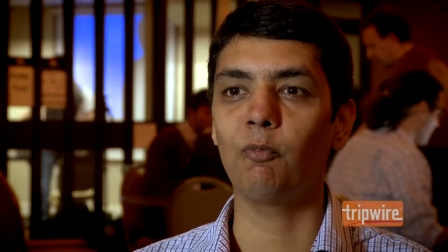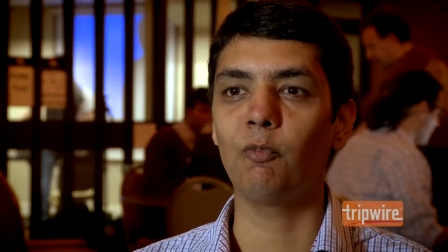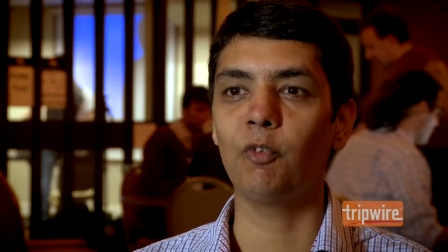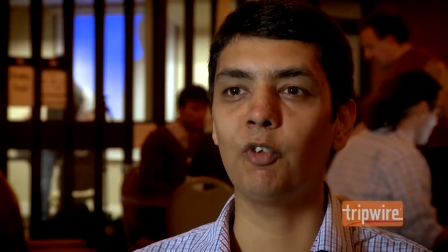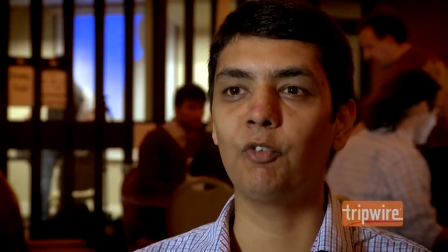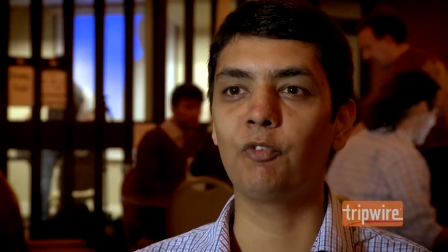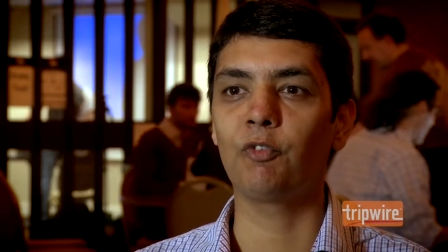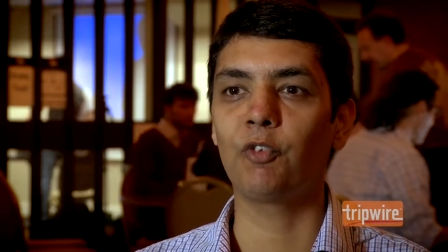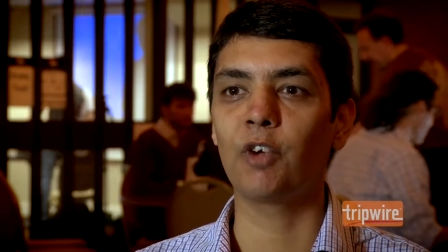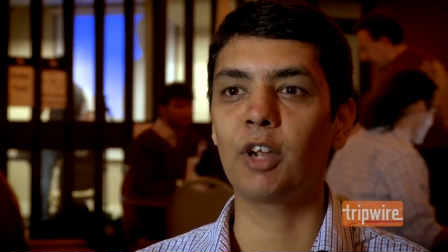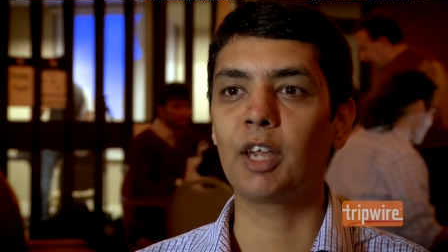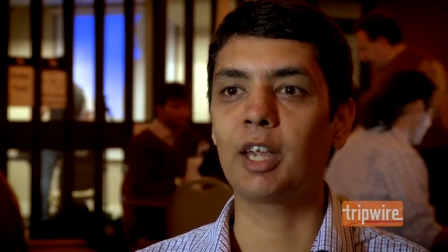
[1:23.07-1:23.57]

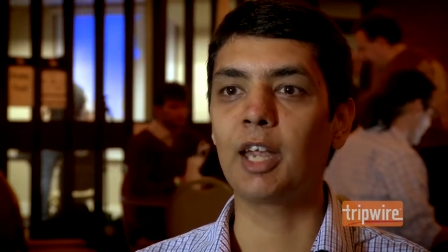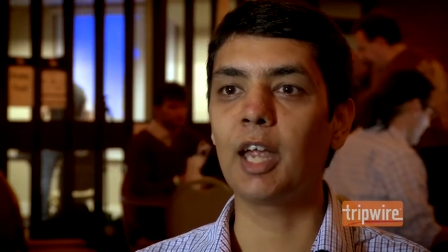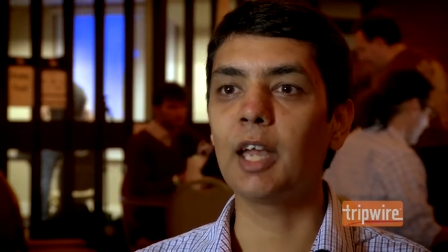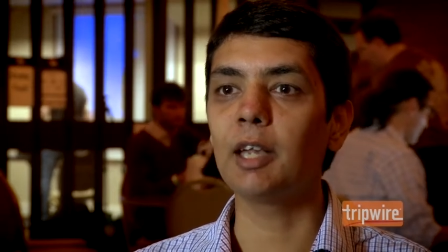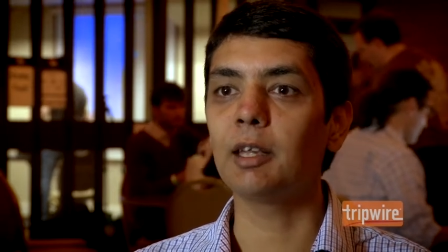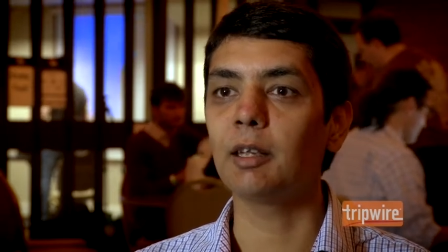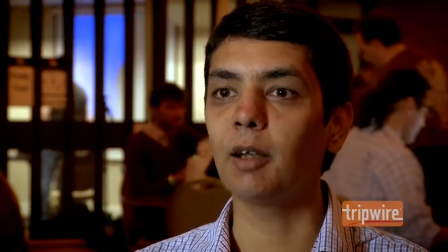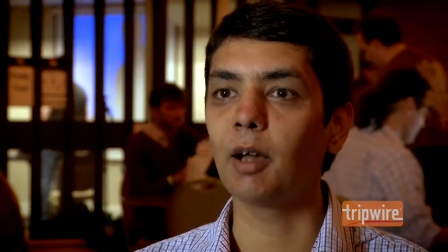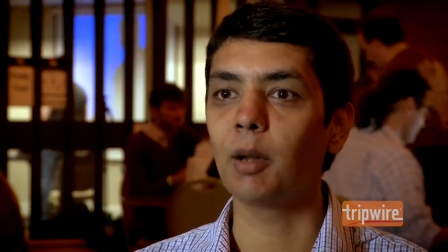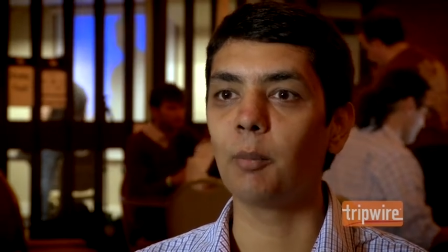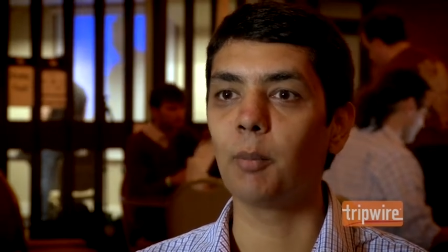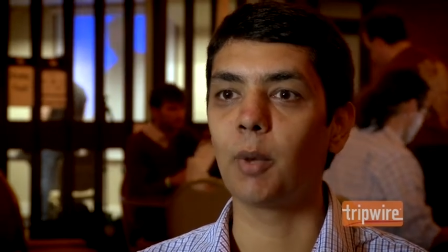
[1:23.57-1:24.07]
we
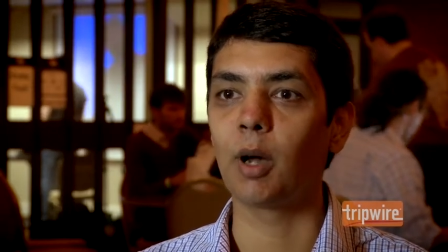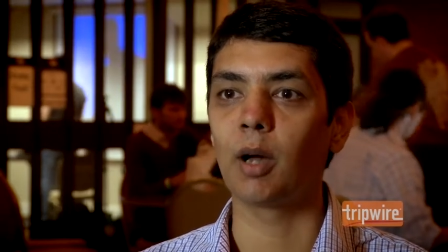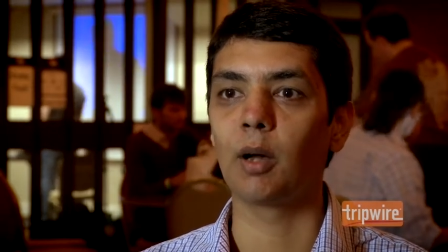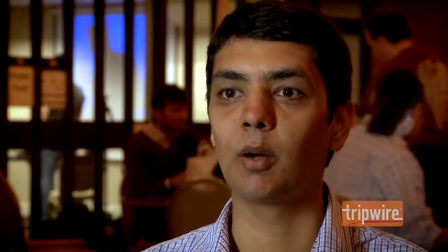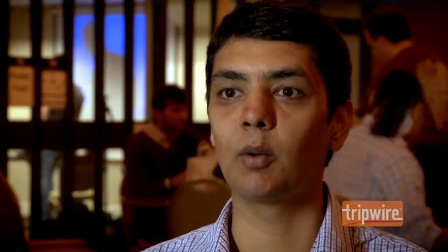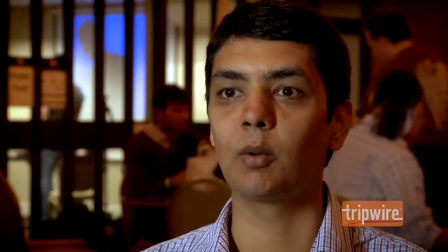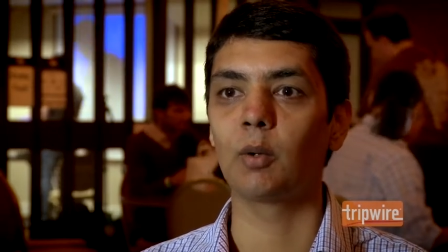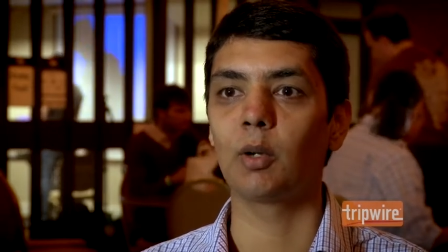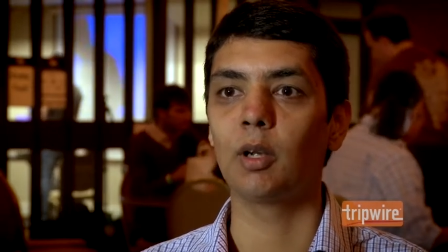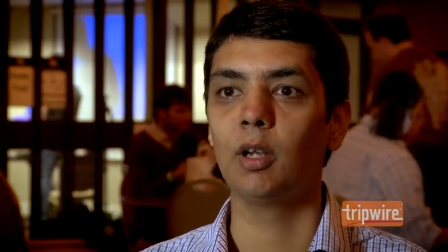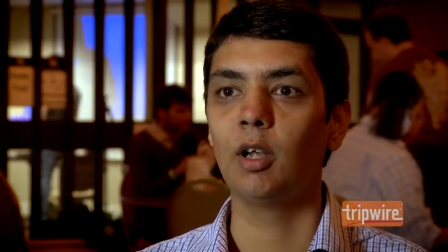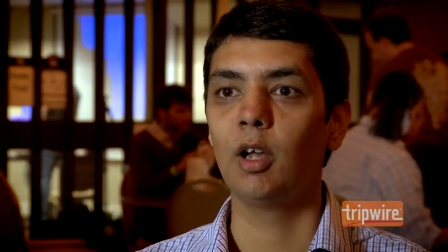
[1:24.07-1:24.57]
forget
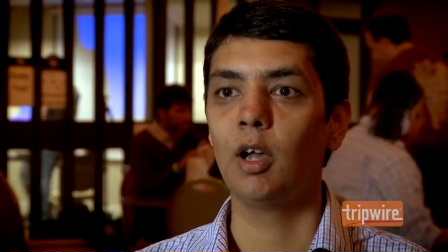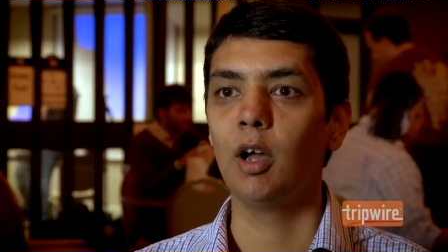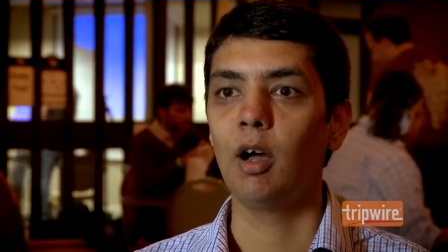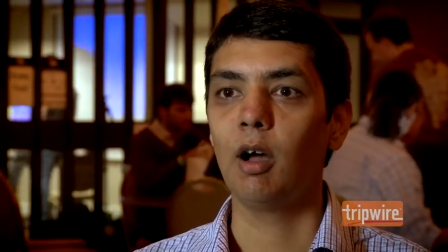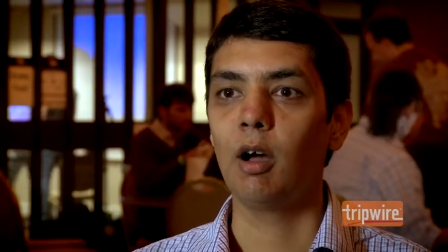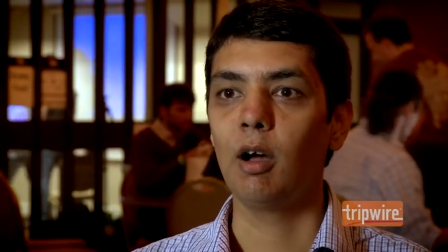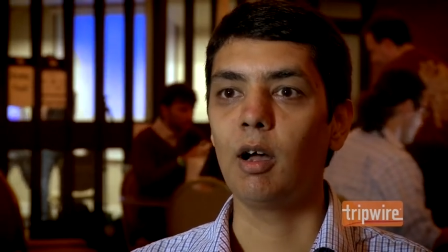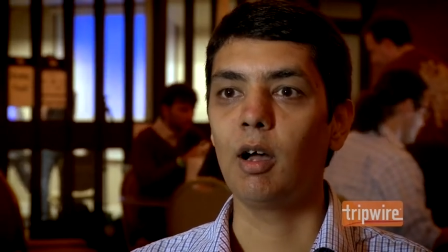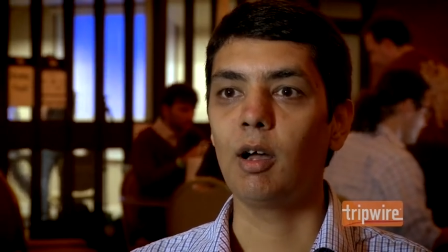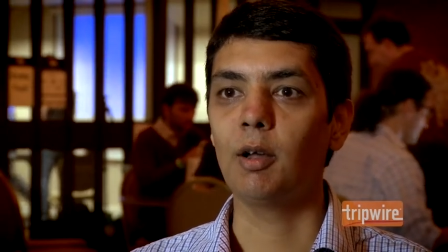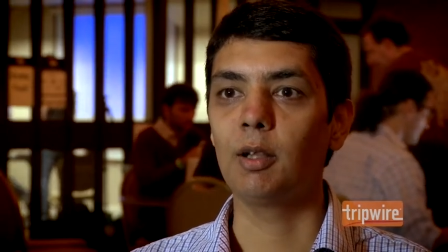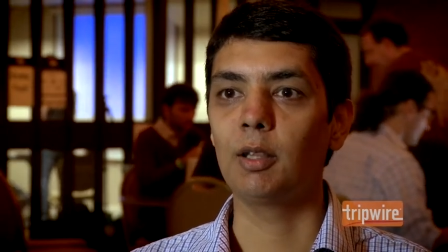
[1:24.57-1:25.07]
about
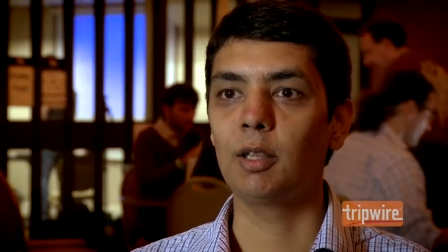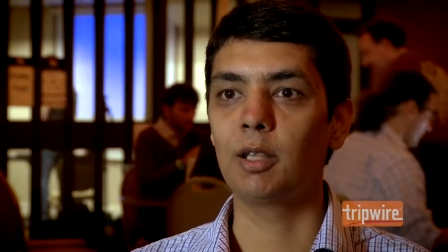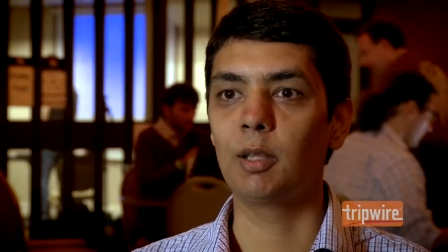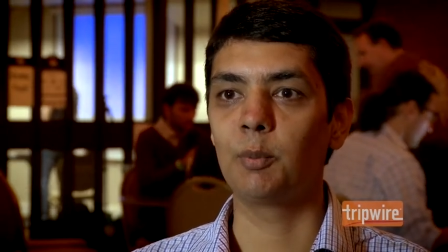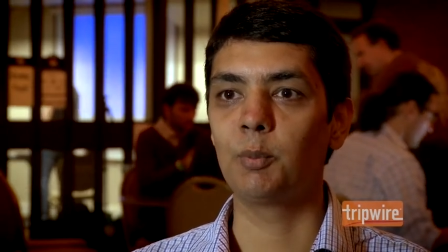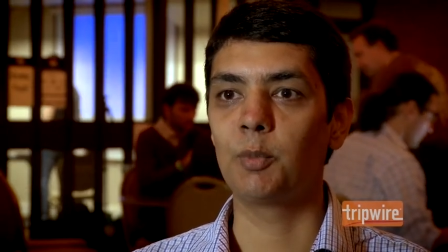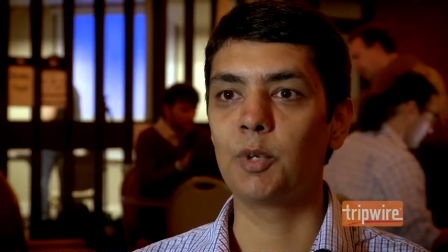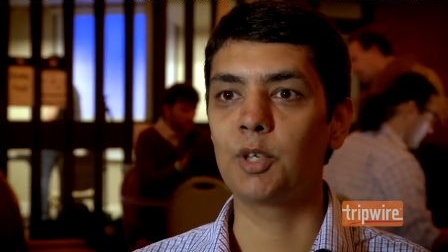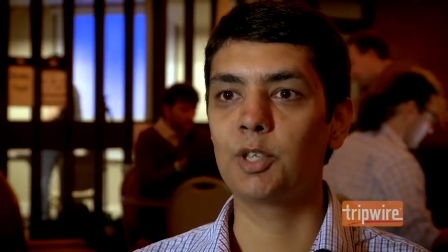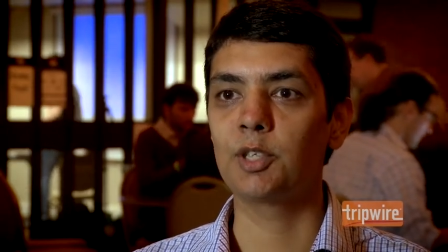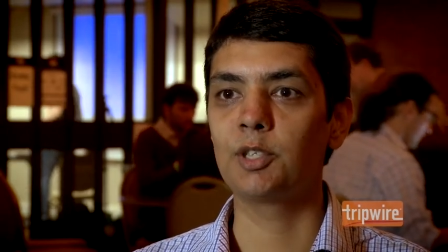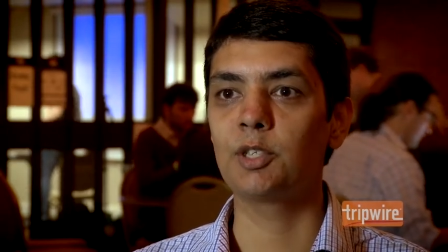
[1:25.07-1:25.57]
the
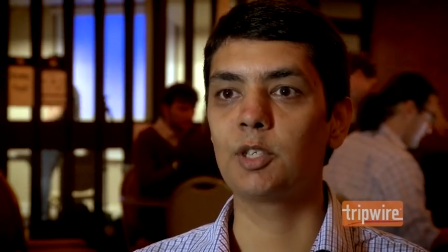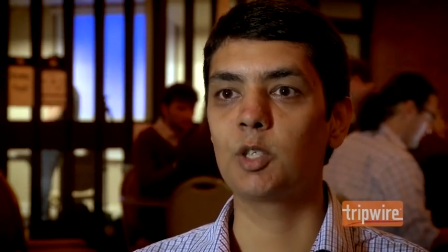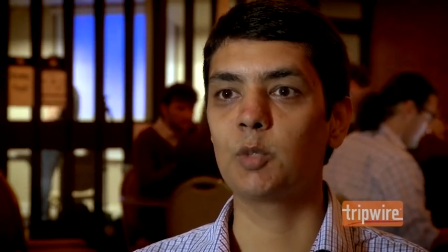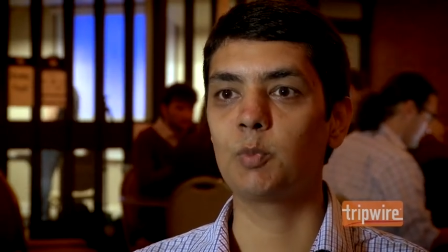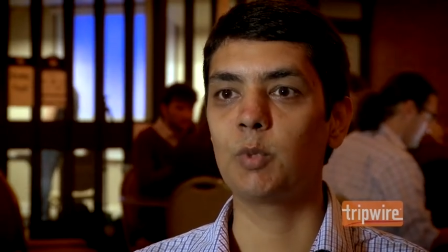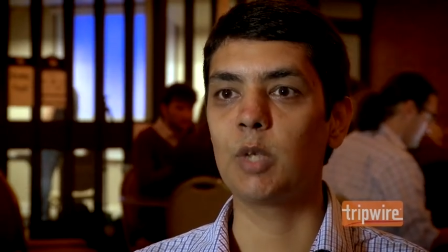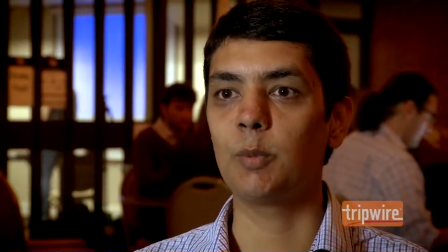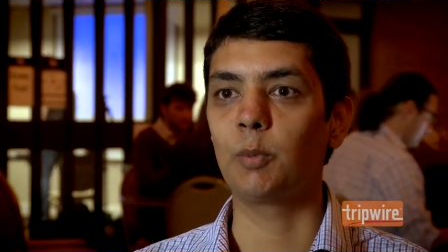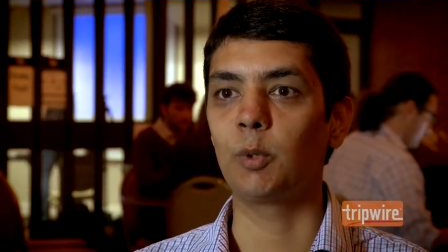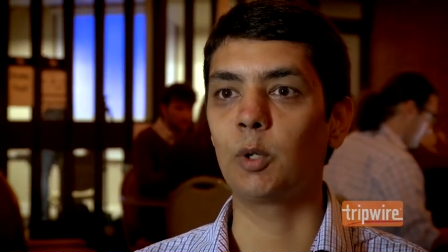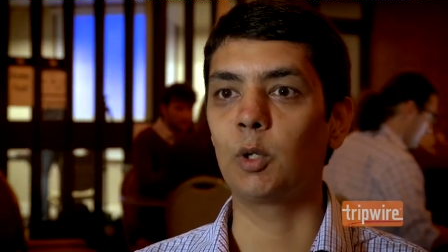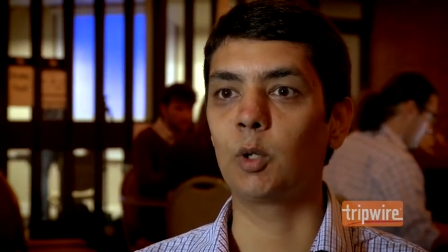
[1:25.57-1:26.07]
business
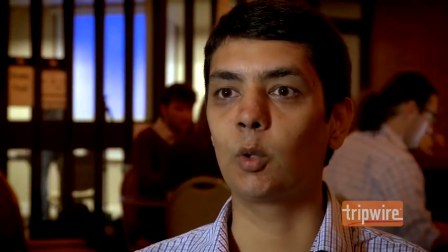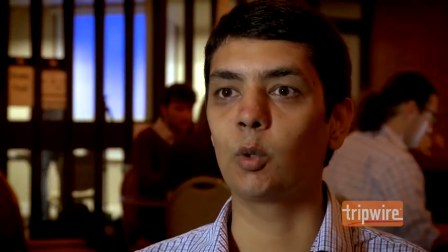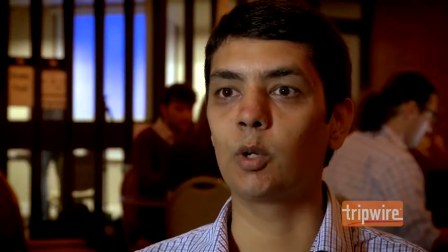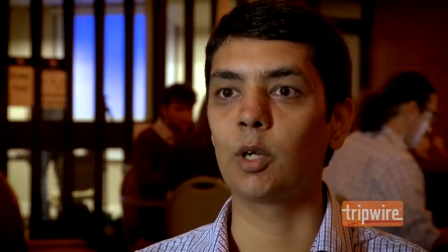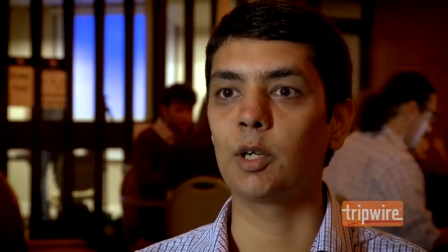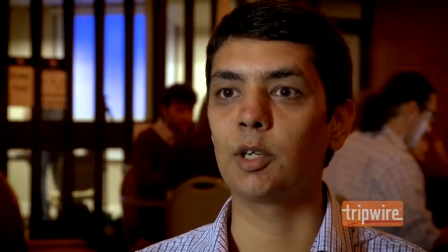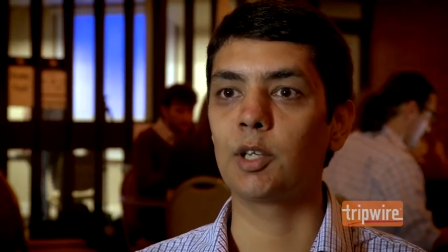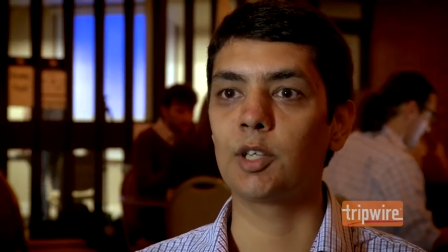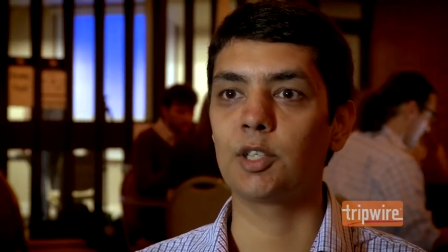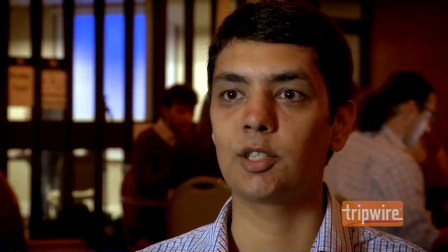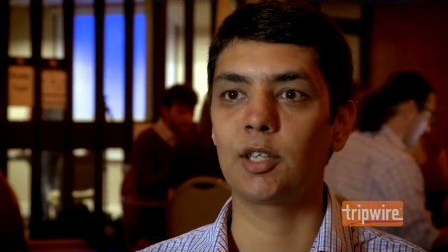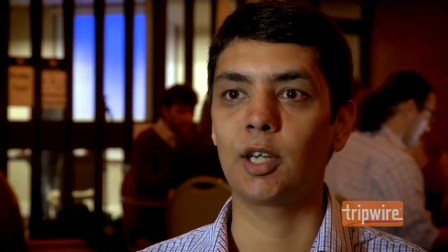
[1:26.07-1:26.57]
people don't
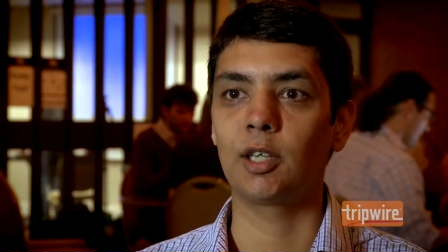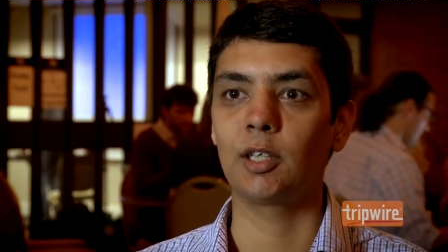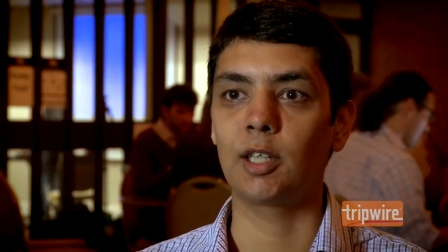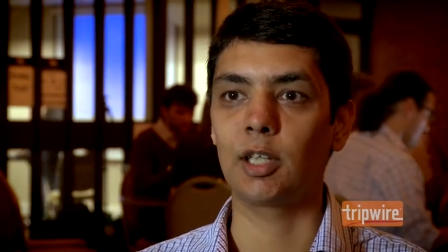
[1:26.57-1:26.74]
understand